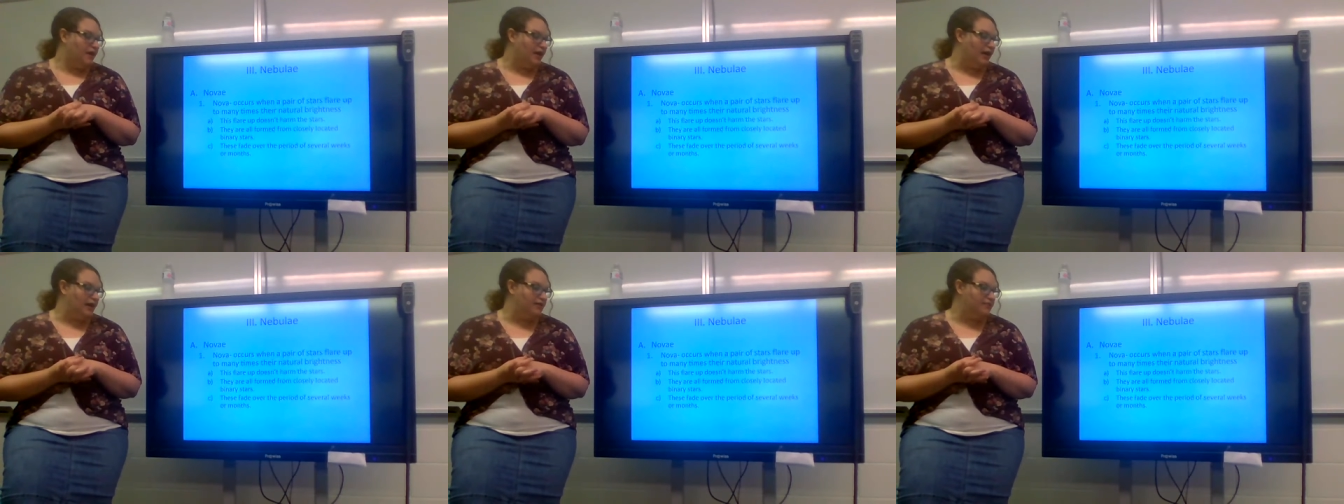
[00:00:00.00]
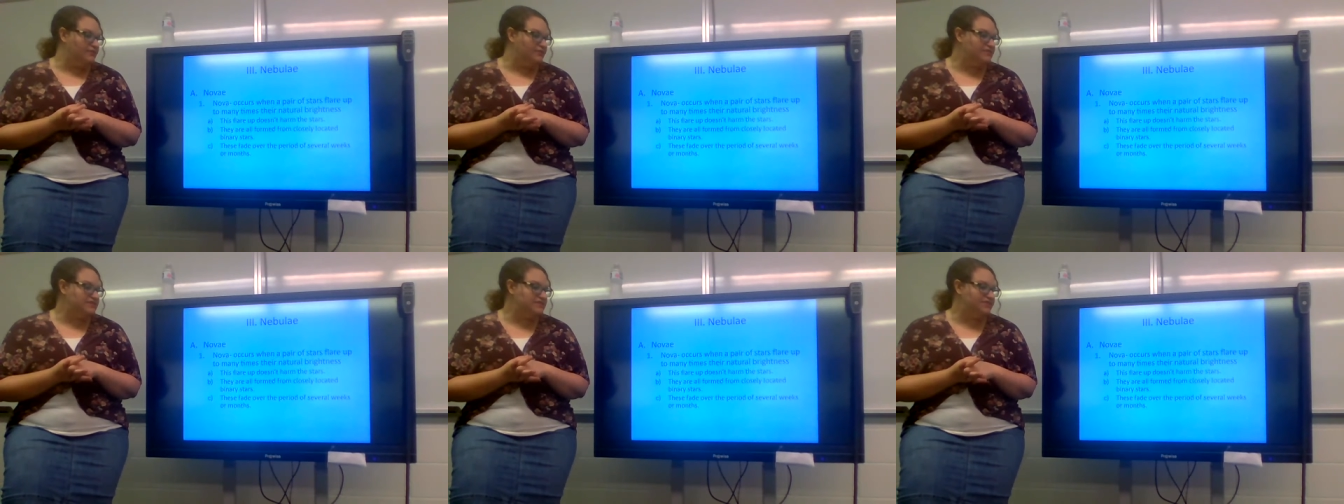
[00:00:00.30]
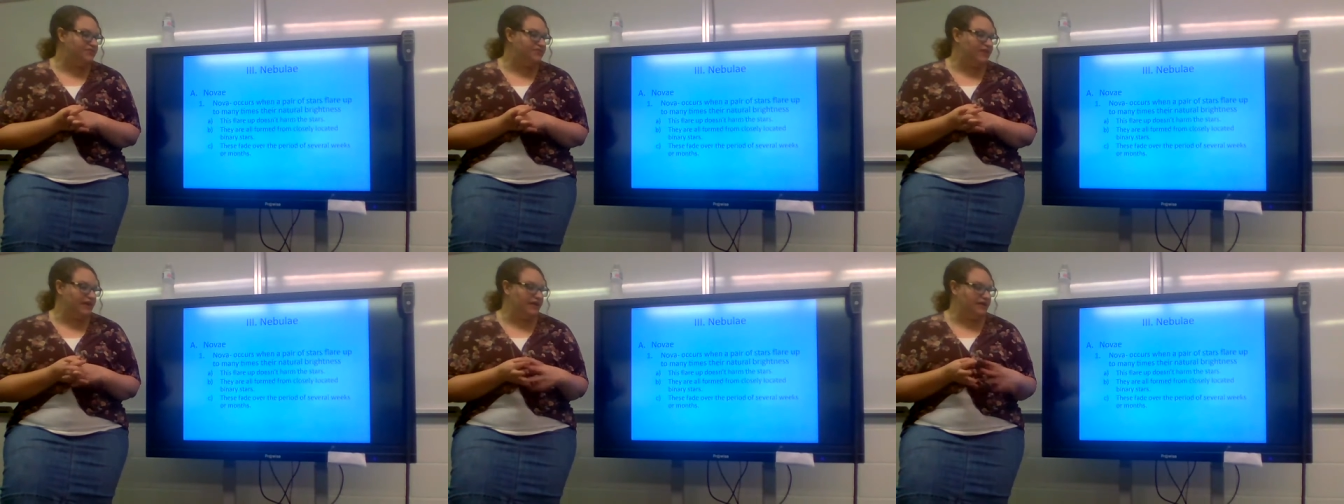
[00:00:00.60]
Uh, these
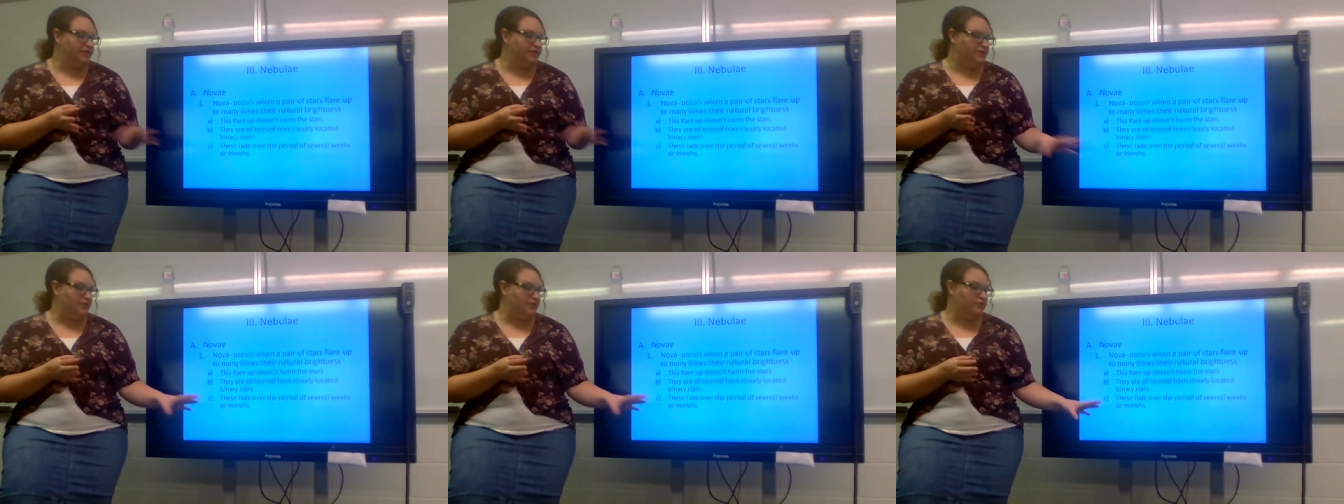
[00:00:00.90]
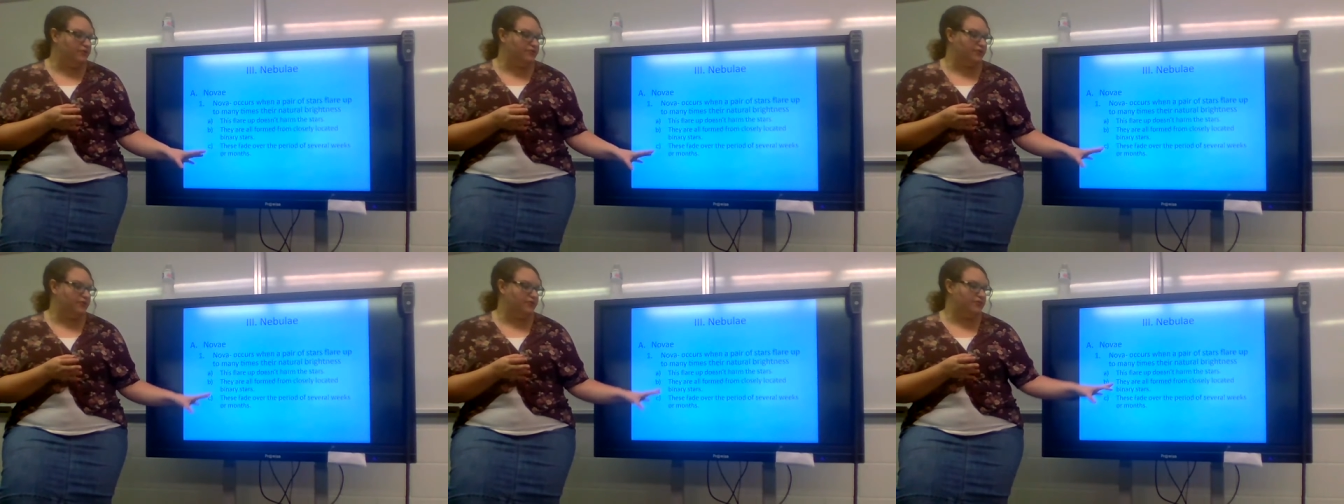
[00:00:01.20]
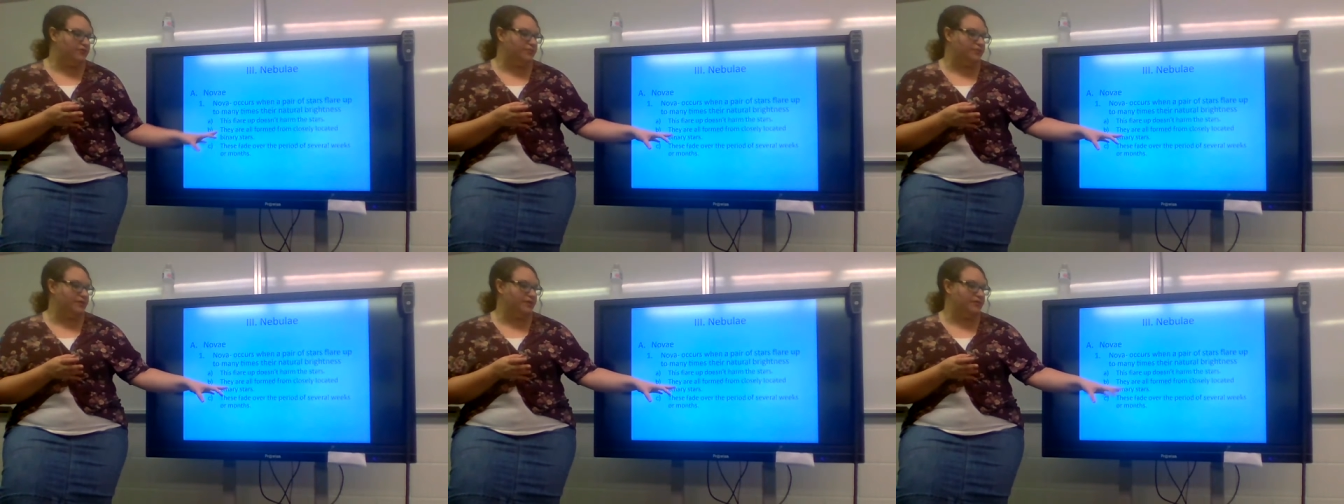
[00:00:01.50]
fade over
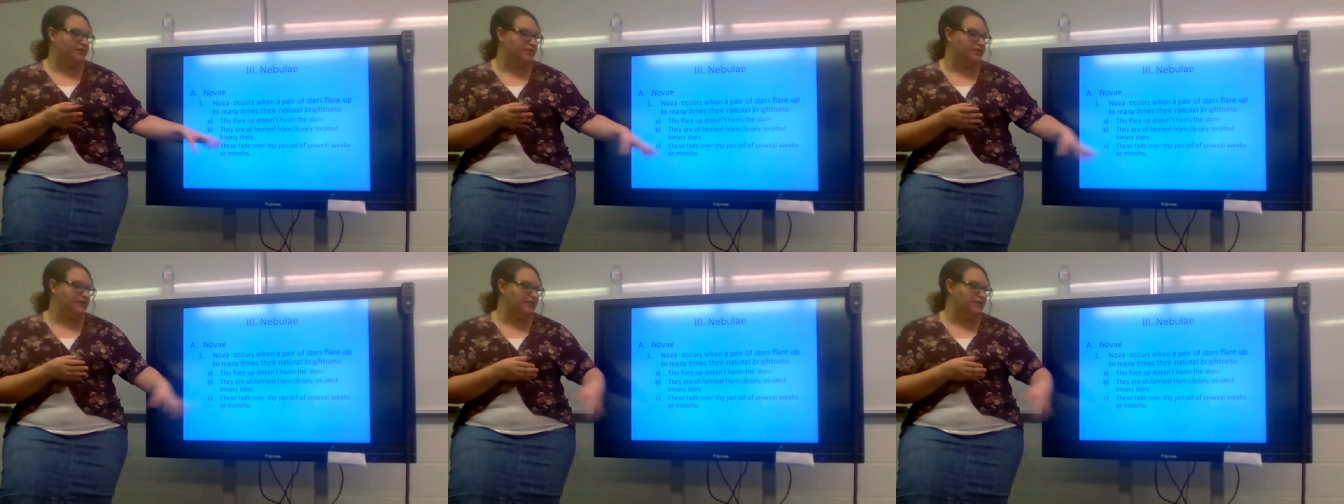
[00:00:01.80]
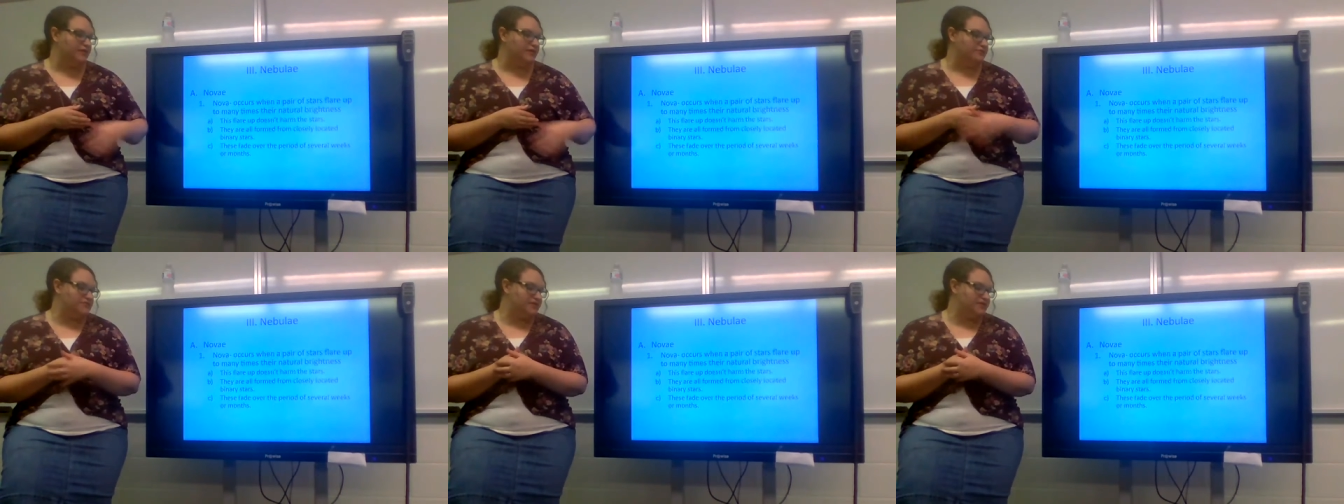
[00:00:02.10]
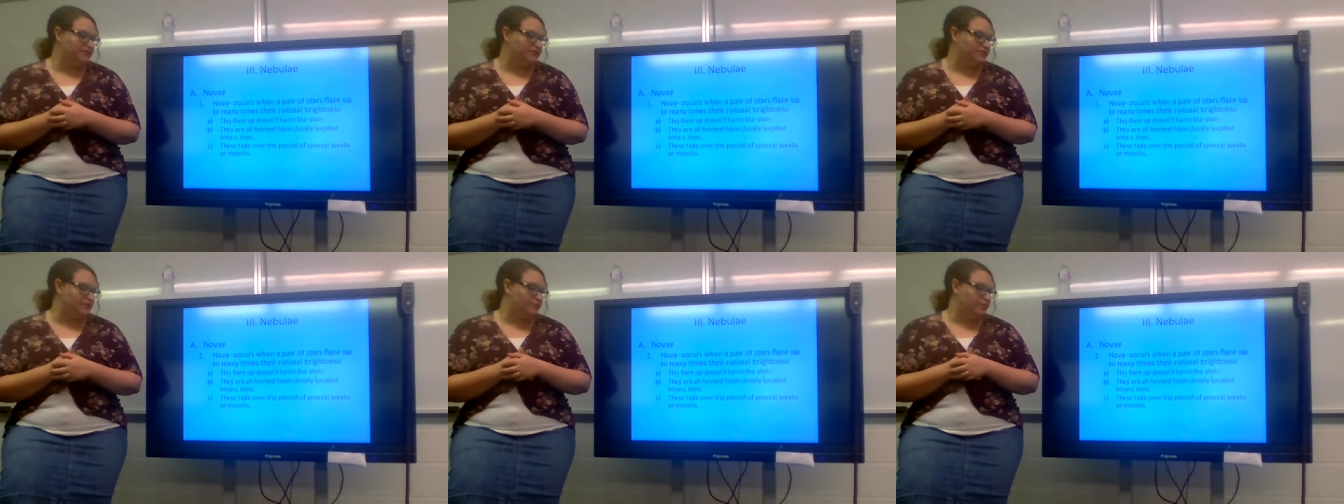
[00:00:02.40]
the period of
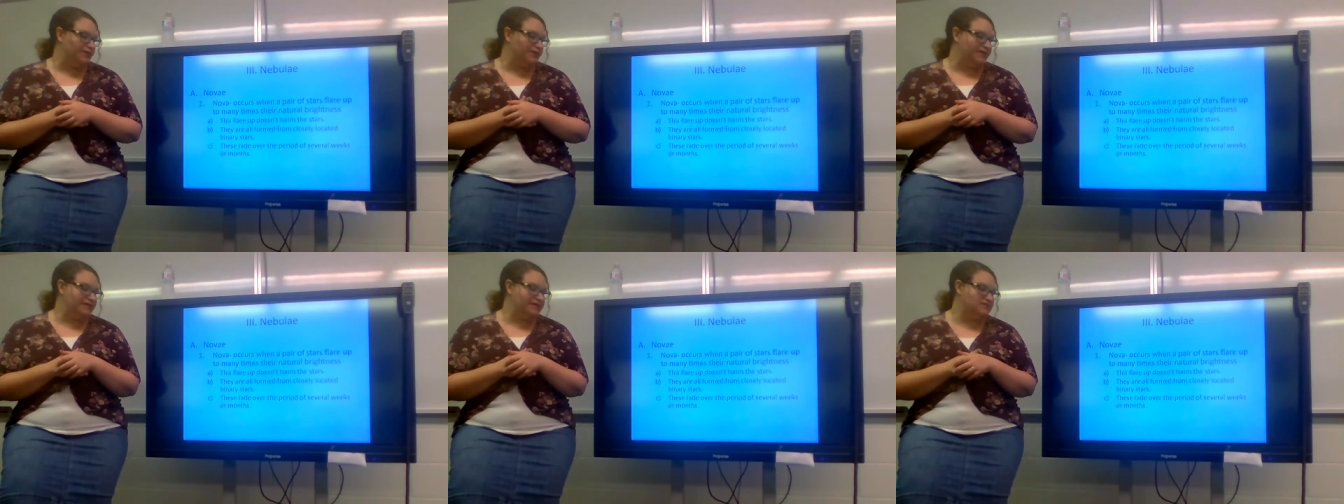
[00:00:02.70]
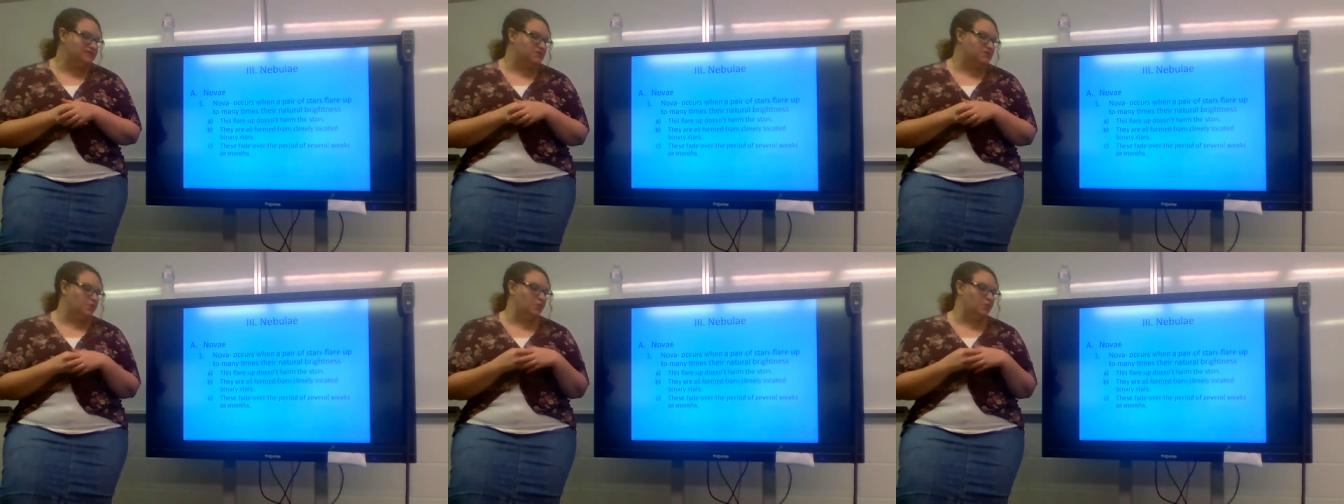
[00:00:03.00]
several weeks